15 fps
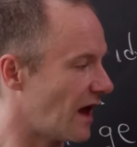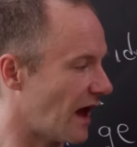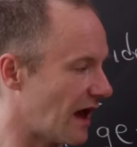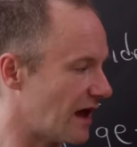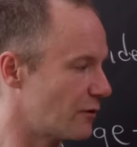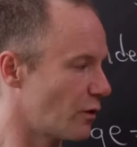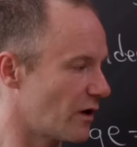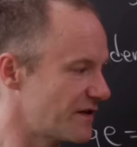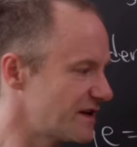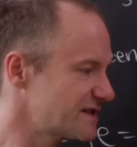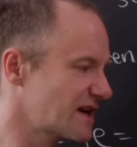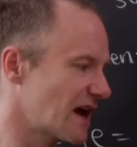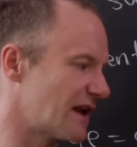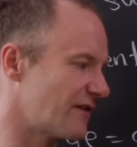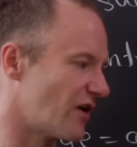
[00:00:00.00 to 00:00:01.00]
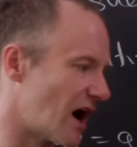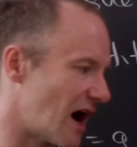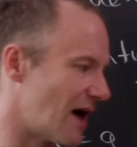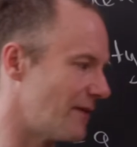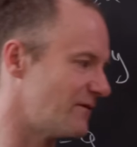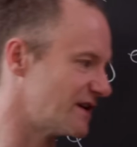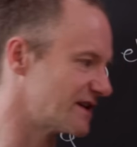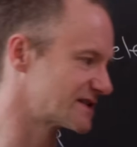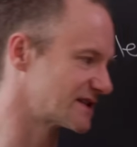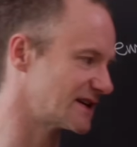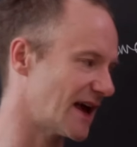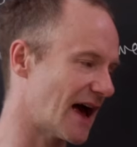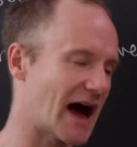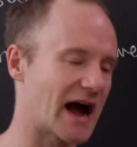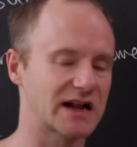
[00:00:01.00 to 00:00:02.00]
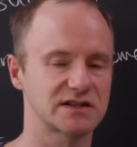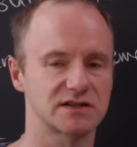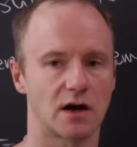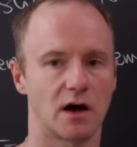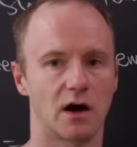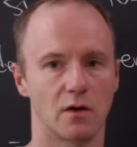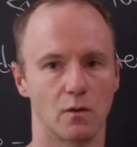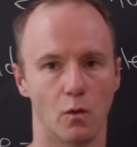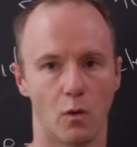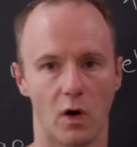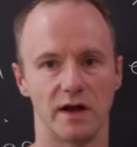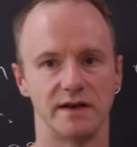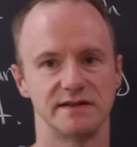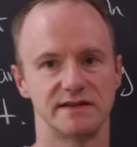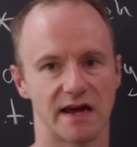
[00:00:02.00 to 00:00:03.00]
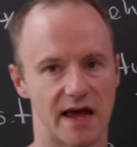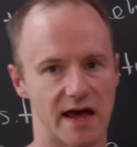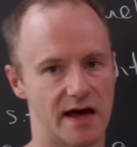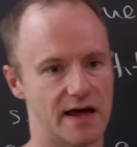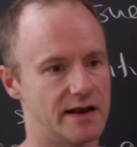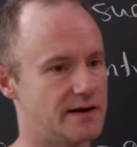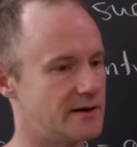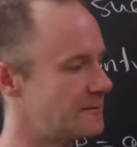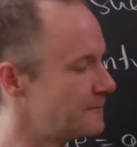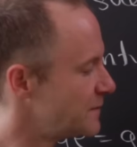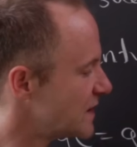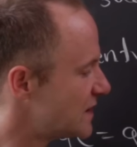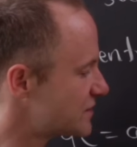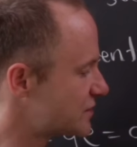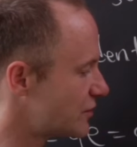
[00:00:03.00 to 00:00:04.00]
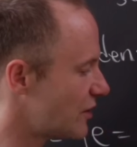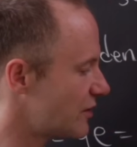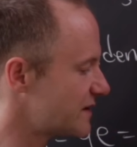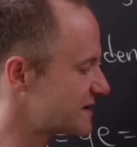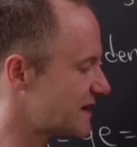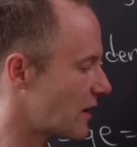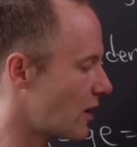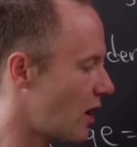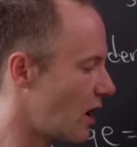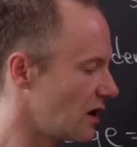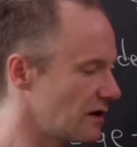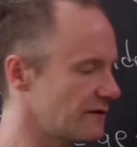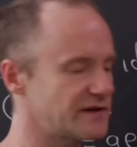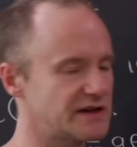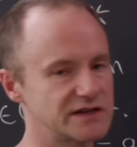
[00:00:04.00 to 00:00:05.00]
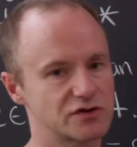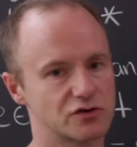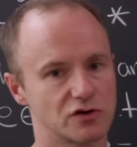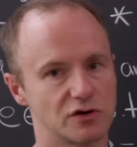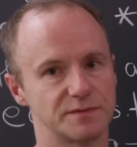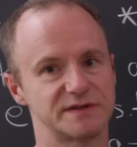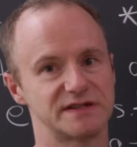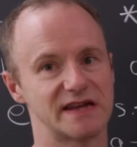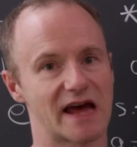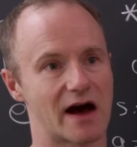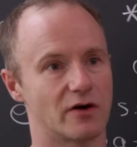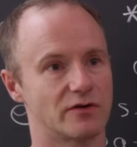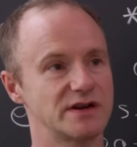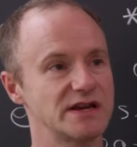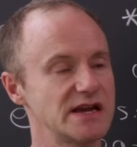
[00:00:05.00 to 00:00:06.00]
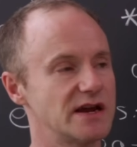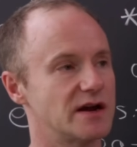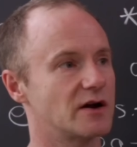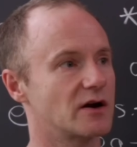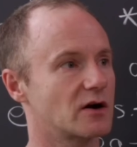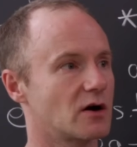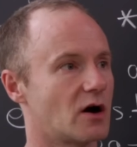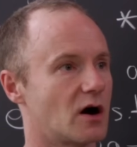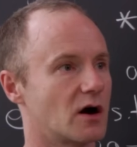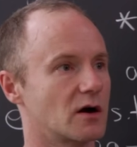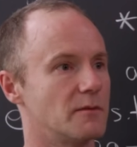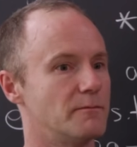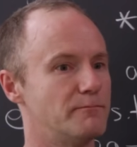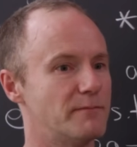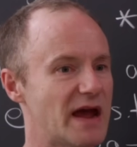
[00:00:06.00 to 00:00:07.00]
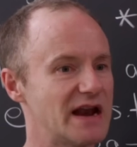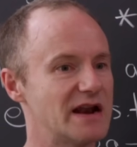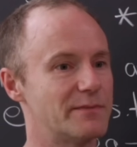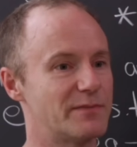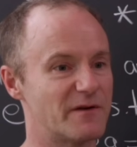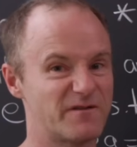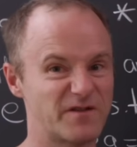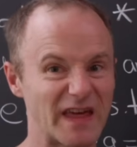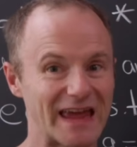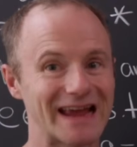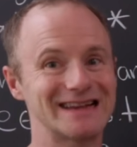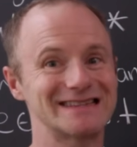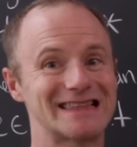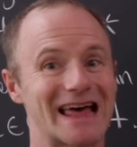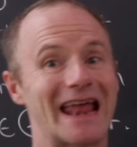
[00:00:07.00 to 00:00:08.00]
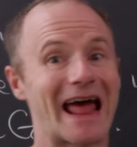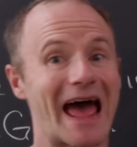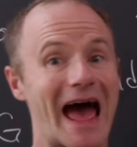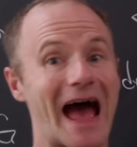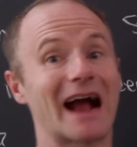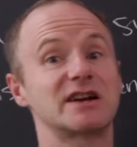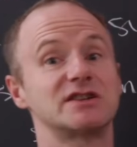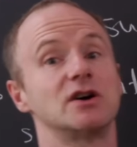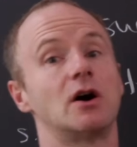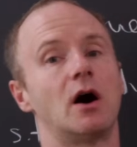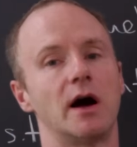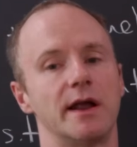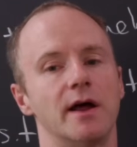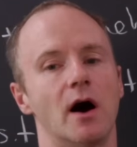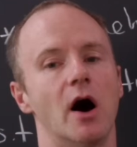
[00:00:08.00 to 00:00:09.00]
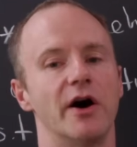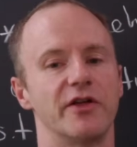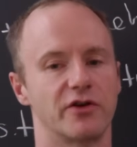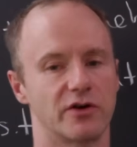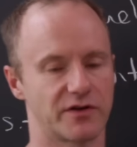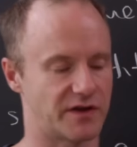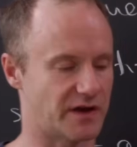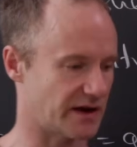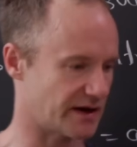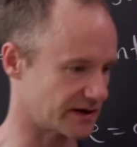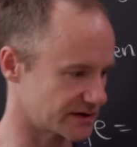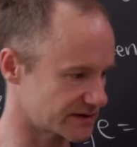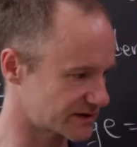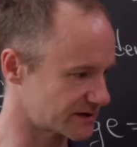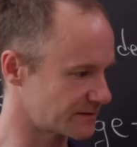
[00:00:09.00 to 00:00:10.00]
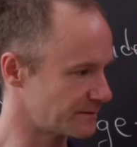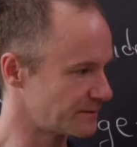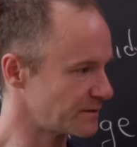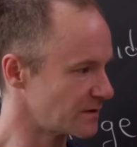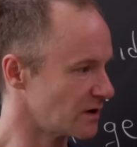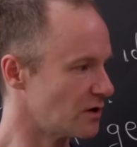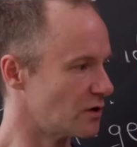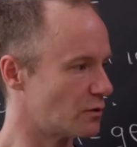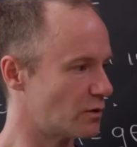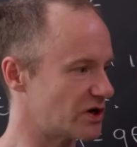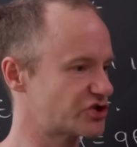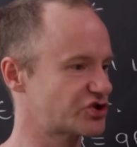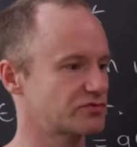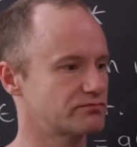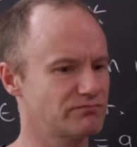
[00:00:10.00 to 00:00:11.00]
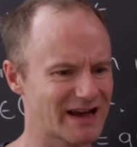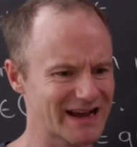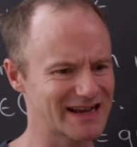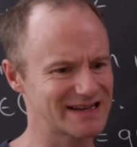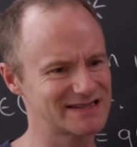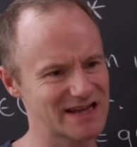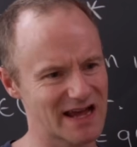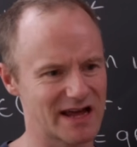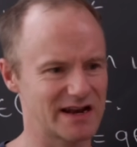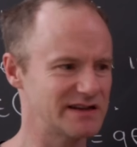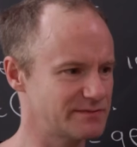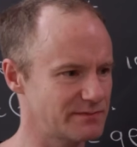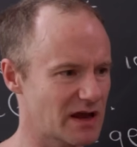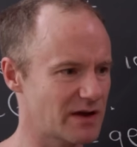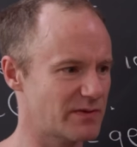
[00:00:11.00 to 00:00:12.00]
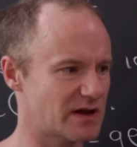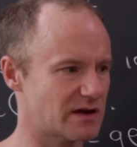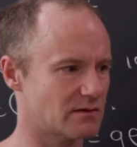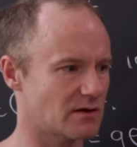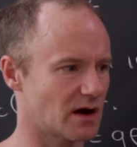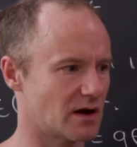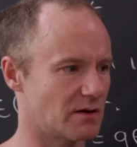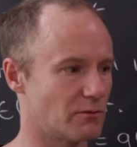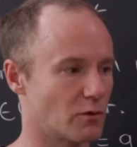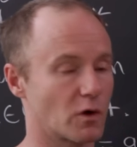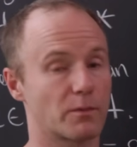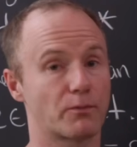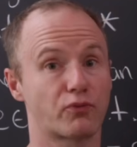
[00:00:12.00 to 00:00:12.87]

And well, this kind of obviously acts on 1 to n. So notice that all of these groups down here are made up of things that act on other things, which, like I said, is maybe a more